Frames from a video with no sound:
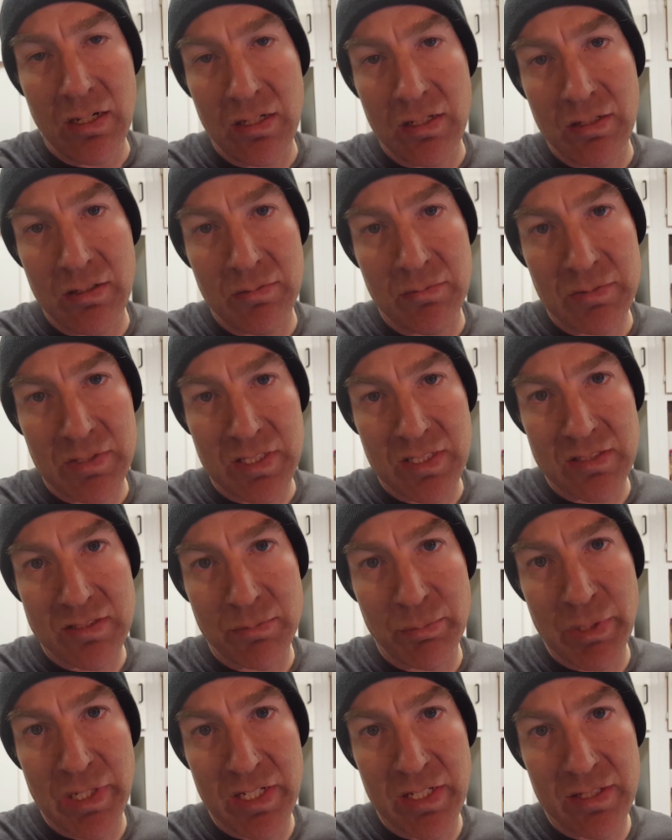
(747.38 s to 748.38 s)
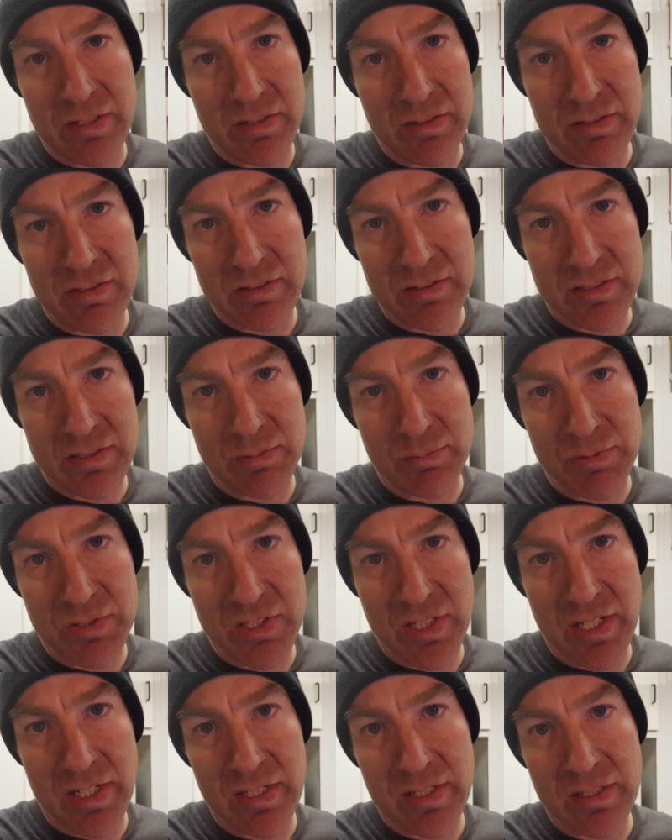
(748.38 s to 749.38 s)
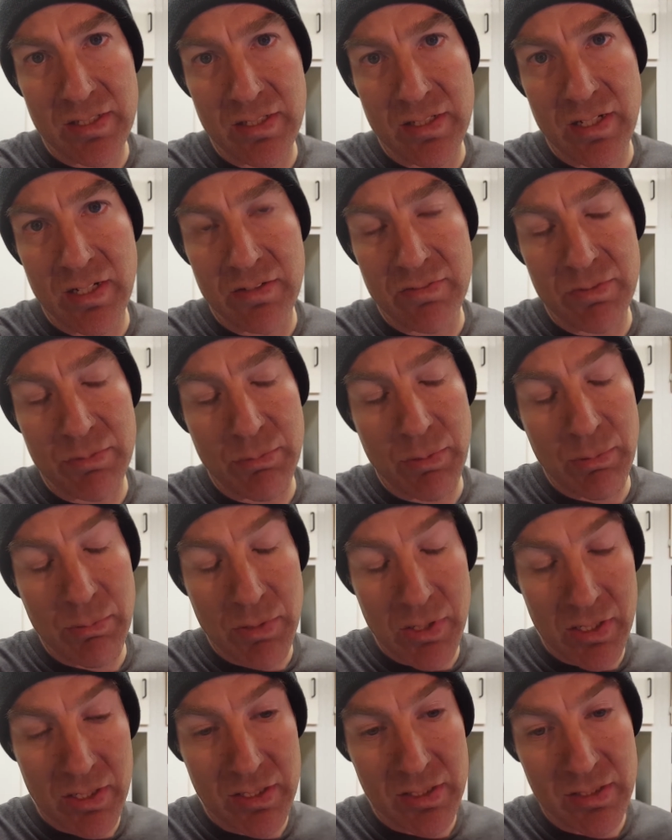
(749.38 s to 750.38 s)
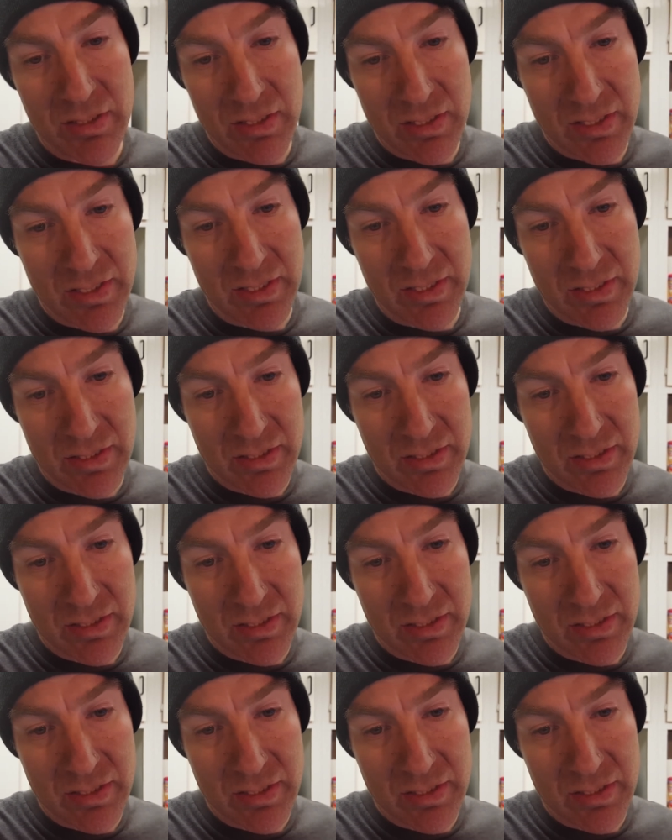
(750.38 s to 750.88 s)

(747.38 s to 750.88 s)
because the pain subsided enough in my body,